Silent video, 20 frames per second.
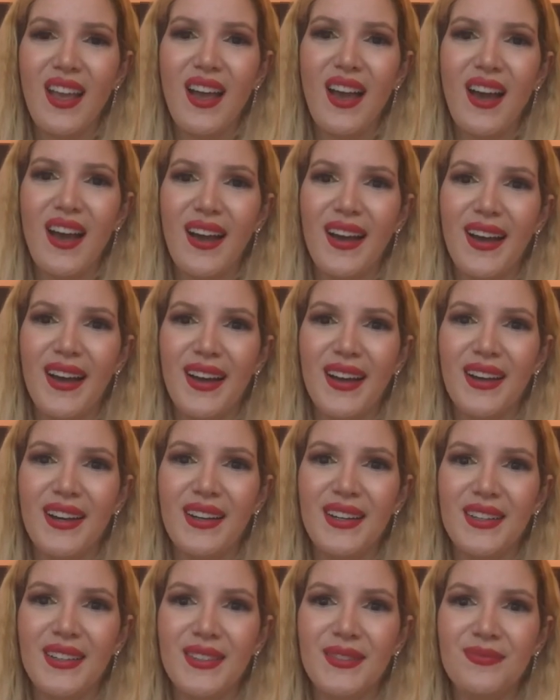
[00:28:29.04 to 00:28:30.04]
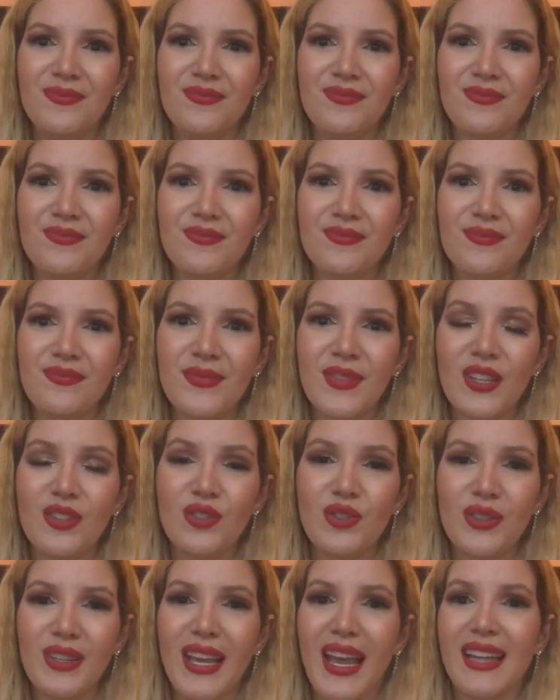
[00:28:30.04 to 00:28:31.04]

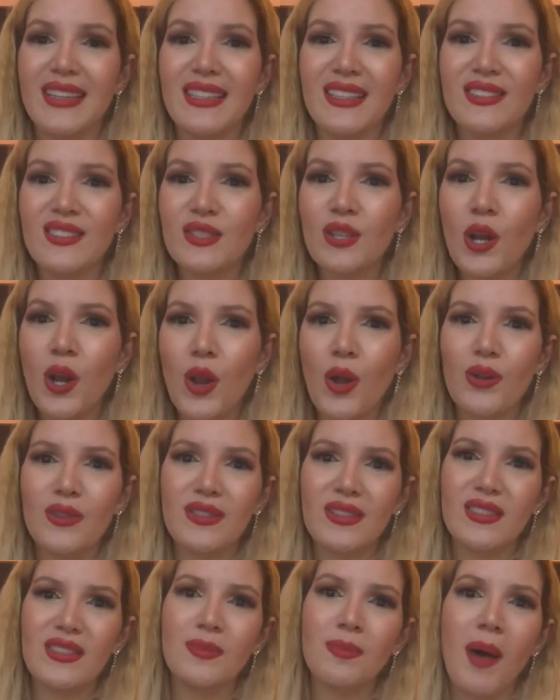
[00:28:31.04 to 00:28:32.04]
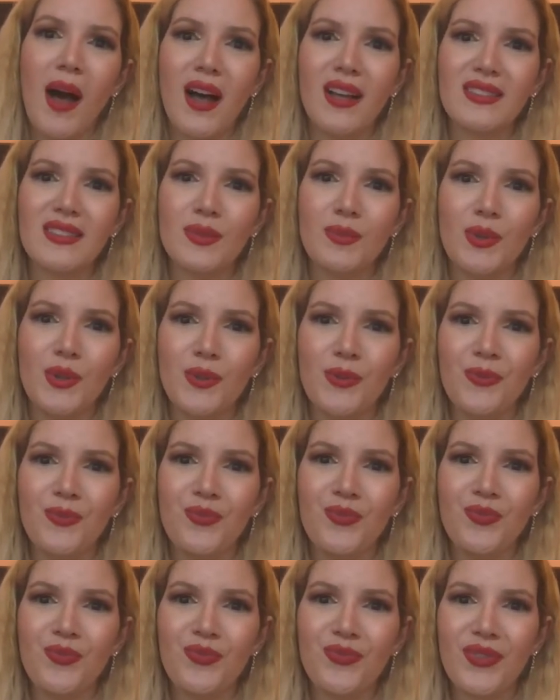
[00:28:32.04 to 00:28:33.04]
to get as close as possible
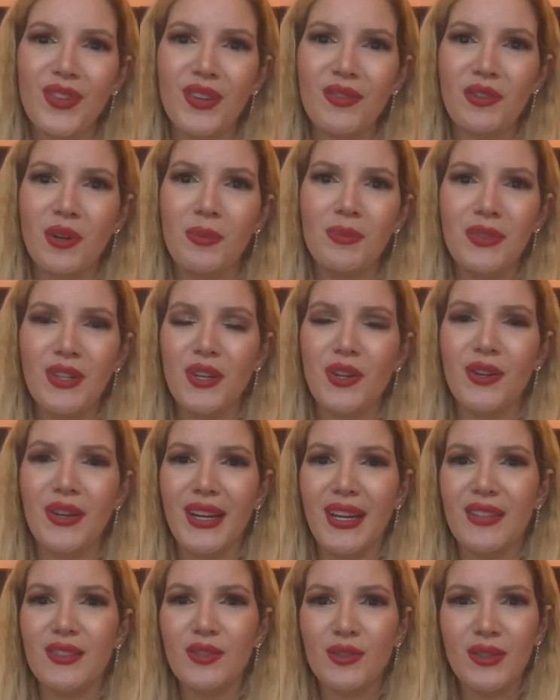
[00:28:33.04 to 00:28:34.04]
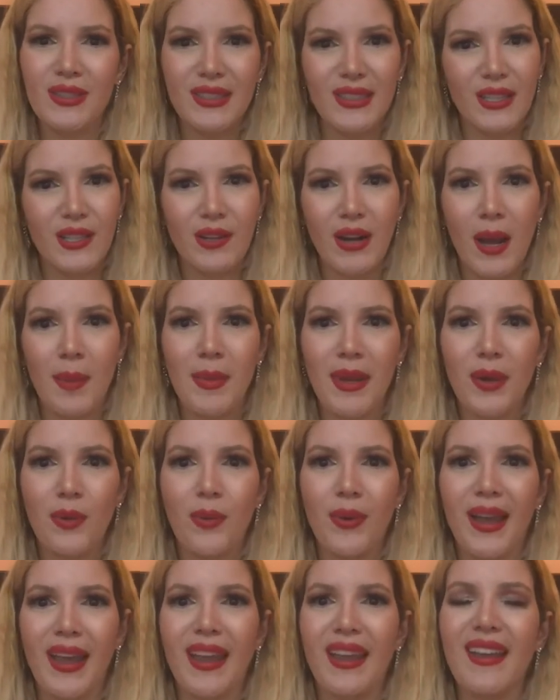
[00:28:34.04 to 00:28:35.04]
from the Oriental and the Arabic
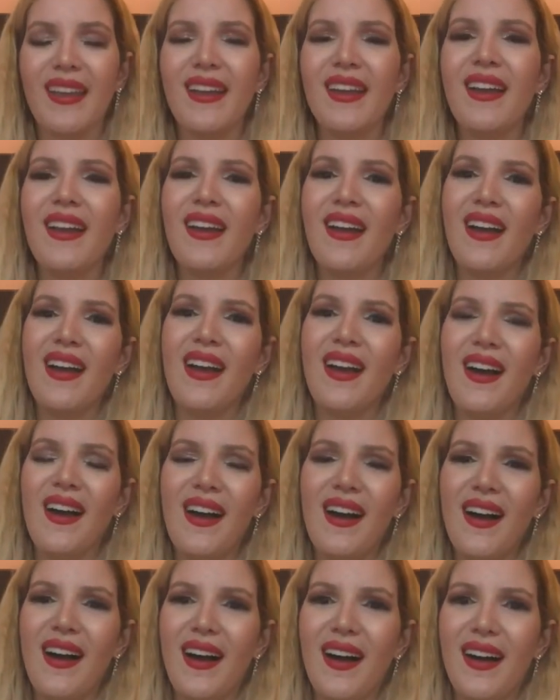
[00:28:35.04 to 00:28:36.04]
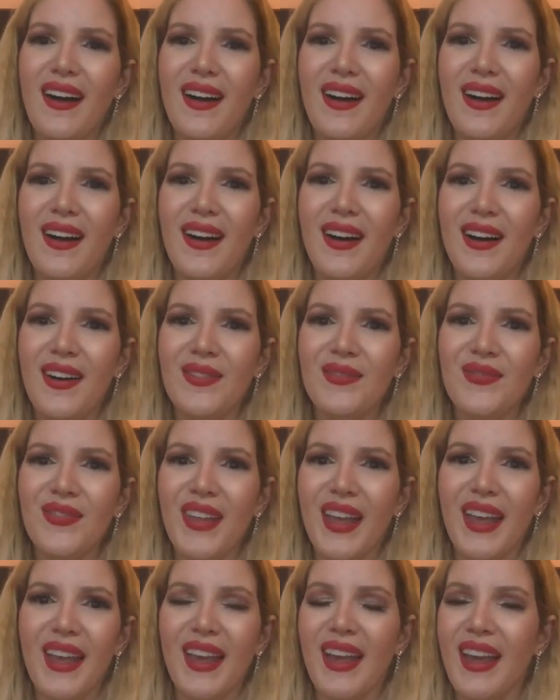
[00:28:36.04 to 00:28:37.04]
way, and
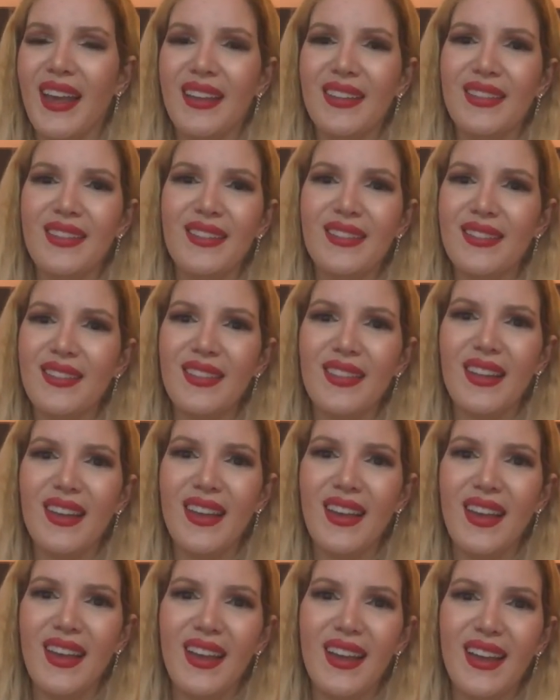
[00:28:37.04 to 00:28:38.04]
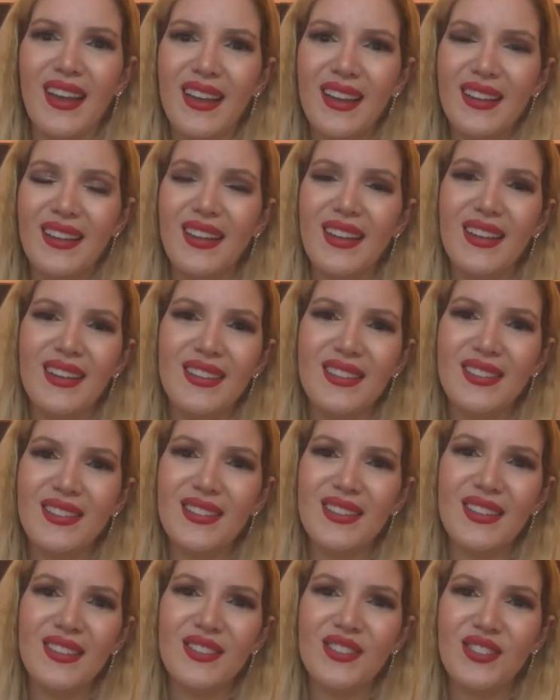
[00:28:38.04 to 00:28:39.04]

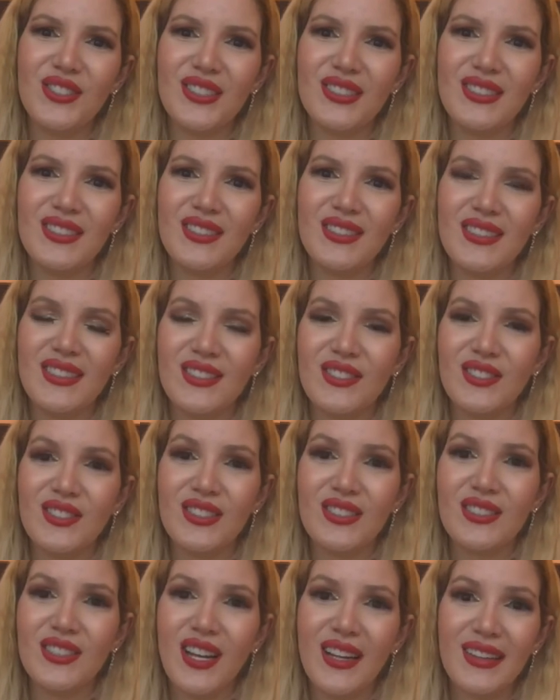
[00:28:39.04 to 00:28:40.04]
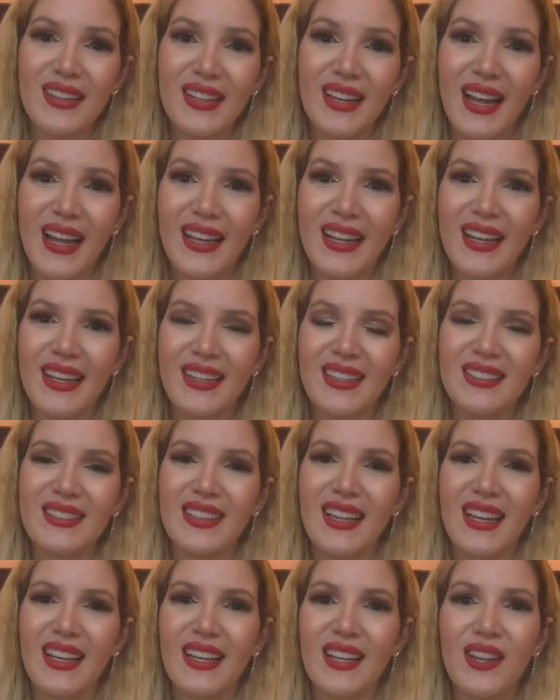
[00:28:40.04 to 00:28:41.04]
there's just nothing like it.
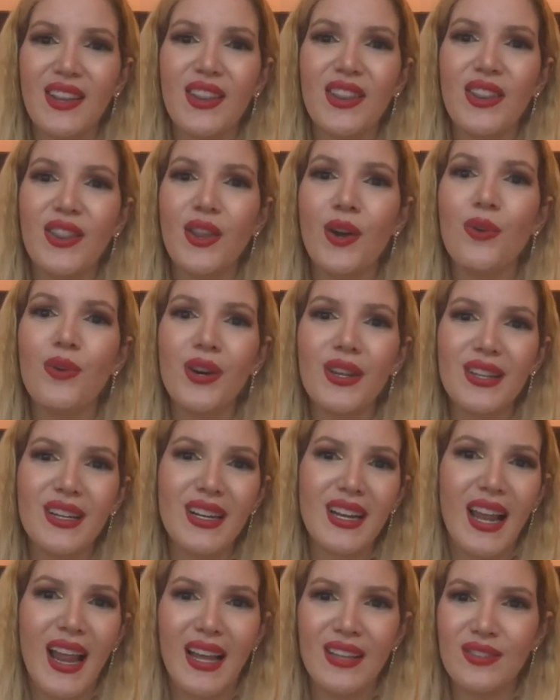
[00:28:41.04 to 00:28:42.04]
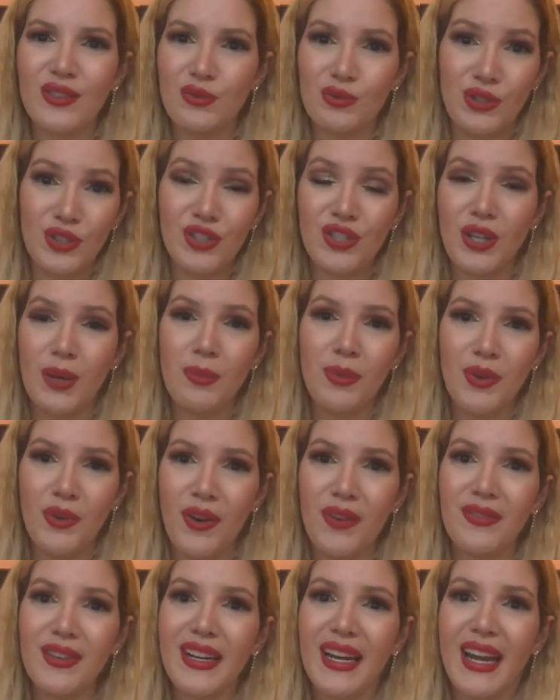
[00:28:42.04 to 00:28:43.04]
It's like no other class or workshop you
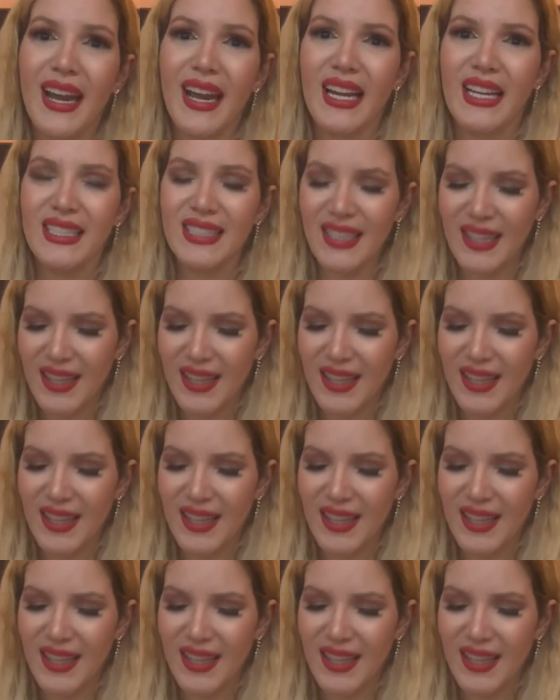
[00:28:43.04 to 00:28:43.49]
ever had,